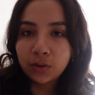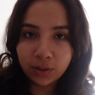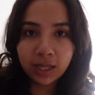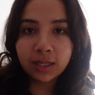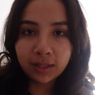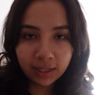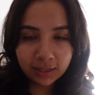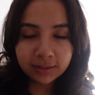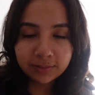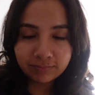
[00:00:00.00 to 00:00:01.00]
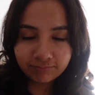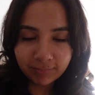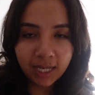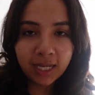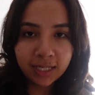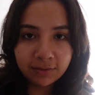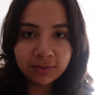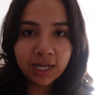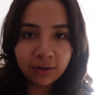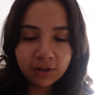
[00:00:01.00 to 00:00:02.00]
Okay, you guys. I have
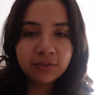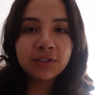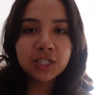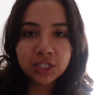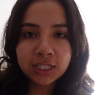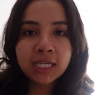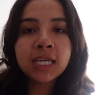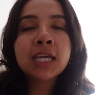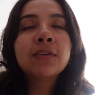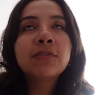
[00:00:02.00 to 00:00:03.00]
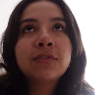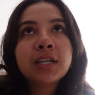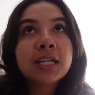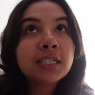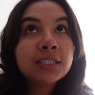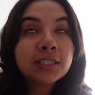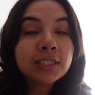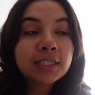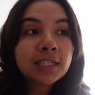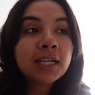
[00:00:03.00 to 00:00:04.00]
now officially
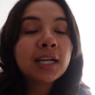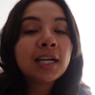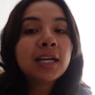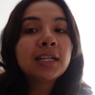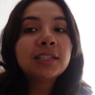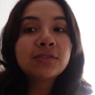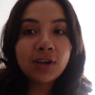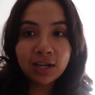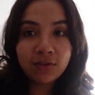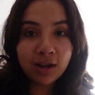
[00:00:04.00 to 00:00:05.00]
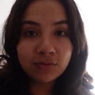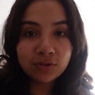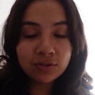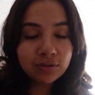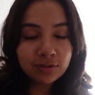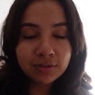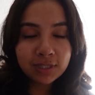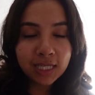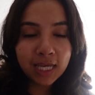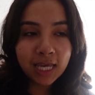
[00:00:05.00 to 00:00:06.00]
finished Divine
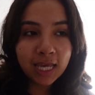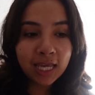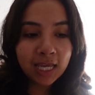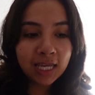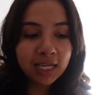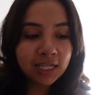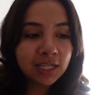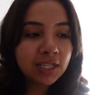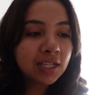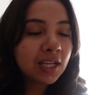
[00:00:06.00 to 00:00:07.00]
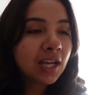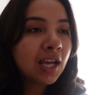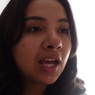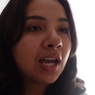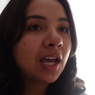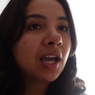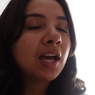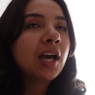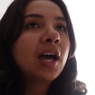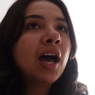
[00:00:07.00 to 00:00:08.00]
Rivals and
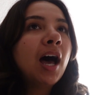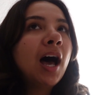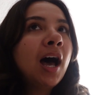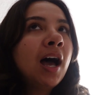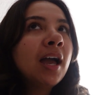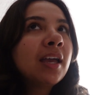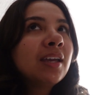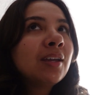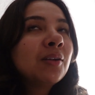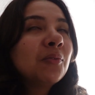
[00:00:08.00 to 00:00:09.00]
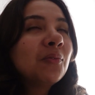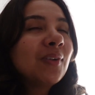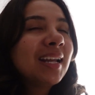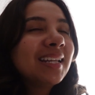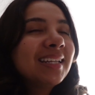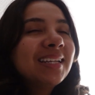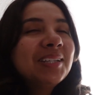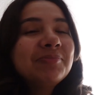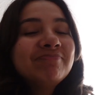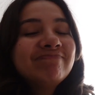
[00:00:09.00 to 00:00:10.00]
I rated it.
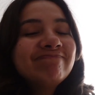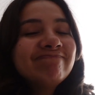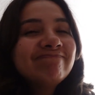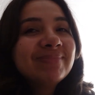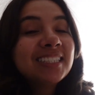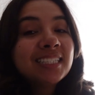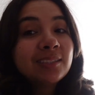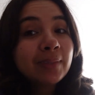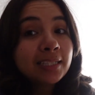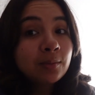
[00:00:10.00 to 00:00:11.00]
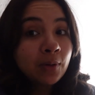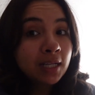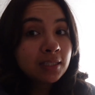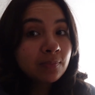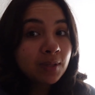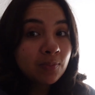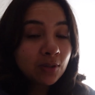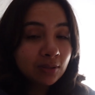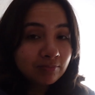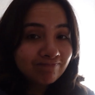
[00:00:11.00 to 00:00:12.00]
This may surprise some
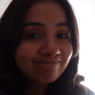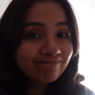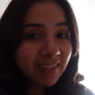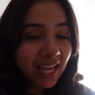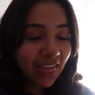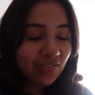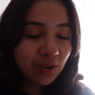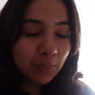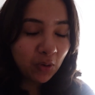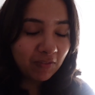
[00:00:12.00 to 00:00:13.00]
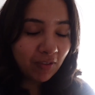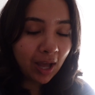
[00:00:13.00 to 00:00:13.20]
people a 3.5.